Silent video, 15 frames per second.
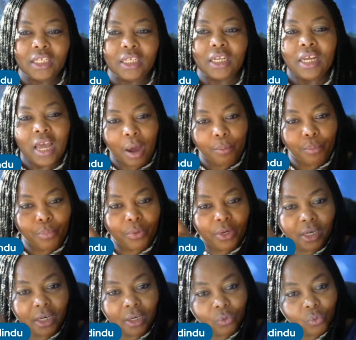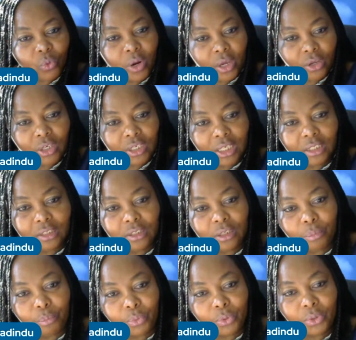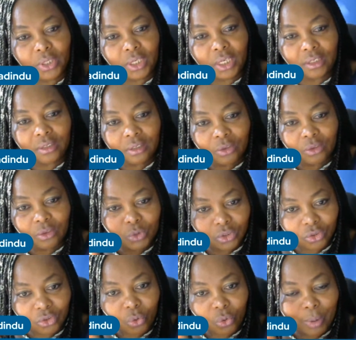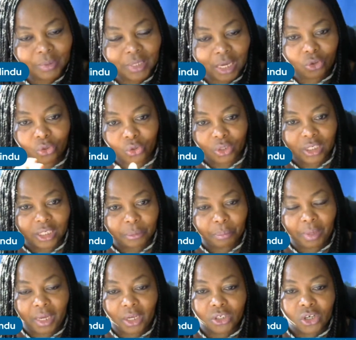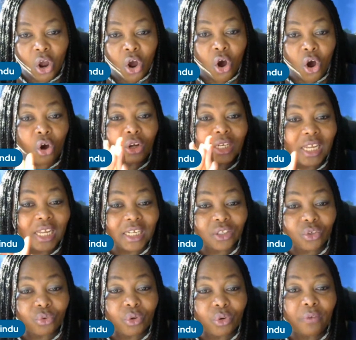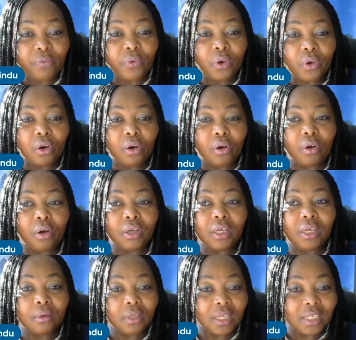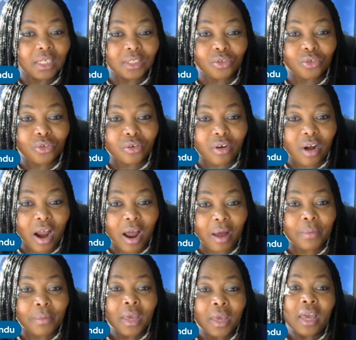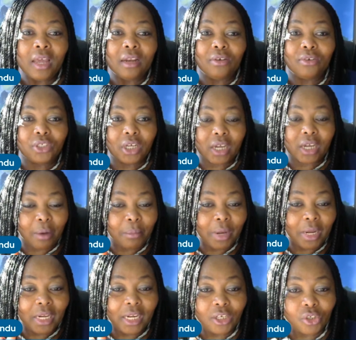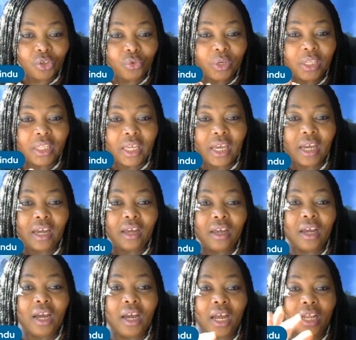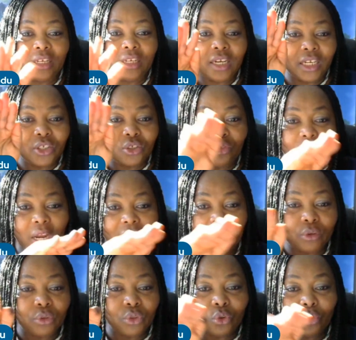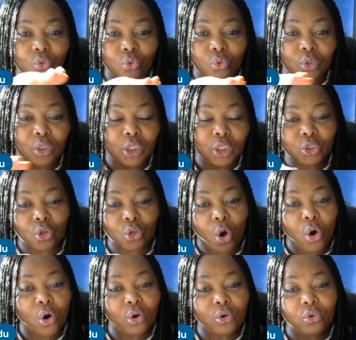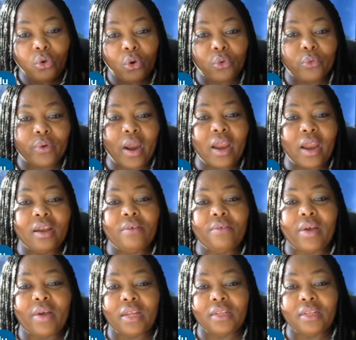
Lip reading: and putting it where you need to put in, which is your website or your lead page or Linktree. If you're in Instagram, check out my Linktree there, and Linktree allows you to list all your relevant